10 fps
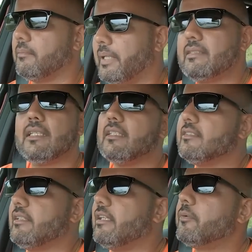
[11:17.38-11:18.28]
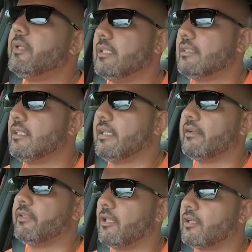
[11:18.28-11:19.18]
basically the steering wheel doesn't
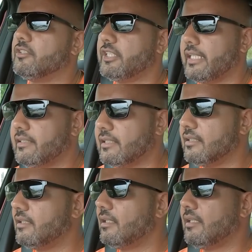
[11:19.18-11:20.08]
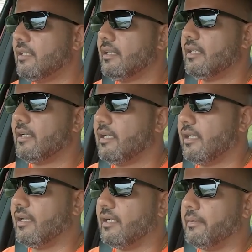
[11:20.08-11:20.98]
have a lot of chatter.
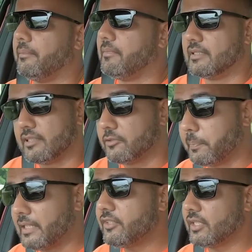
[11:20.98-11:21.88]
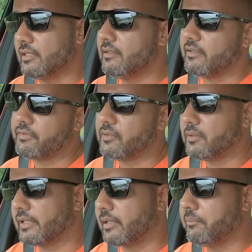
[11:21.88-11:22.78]
The suspension, even
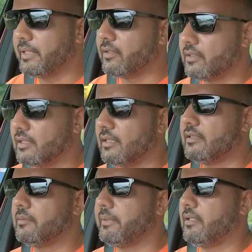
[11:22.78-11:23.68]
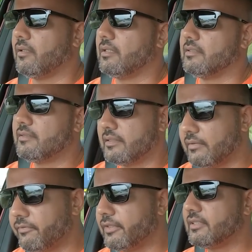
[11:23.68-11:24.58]
though it can be on the little bit on the
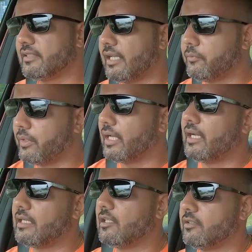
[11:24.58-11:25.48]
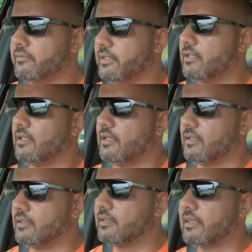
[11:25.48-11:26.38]
stiffer side, we are however
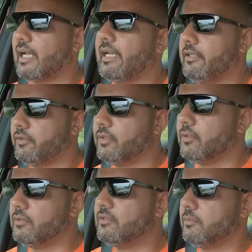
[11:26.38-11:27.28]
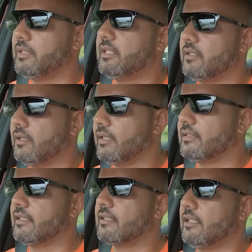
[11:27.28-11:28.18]
on Thai roads, which are not
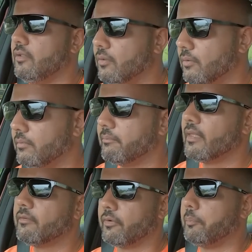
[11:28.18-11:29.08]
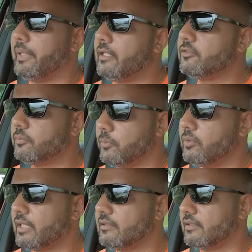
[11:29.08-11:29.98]
exactly known for being
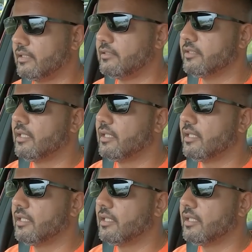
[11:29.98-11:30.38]
smooth and such.